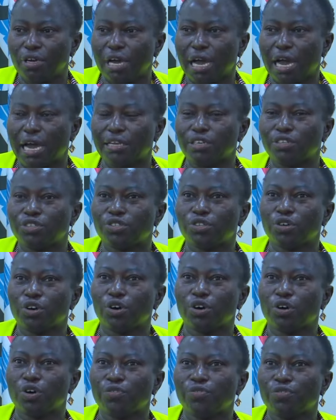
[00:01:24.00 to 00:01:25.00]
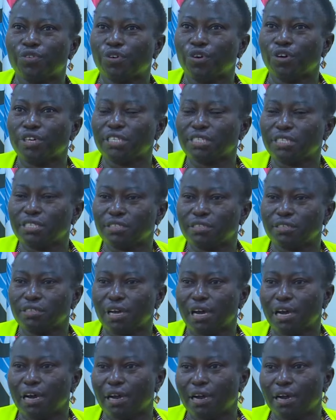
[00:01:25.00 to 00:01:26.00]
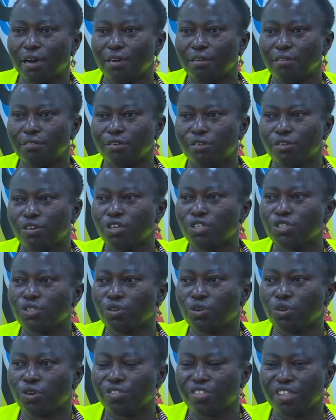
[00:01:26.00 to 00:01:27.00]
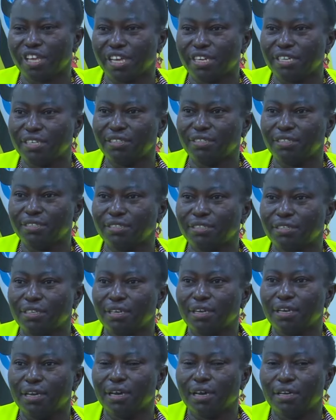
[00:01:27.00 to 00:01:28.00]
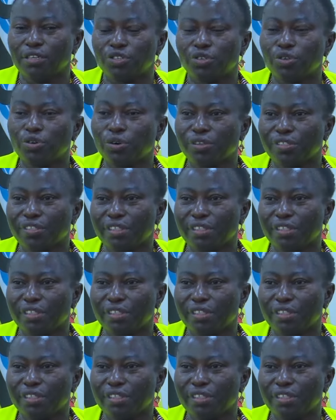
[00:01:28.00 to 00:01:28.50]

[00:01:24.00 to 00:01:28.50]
And so, of course, uh, Roscoe then took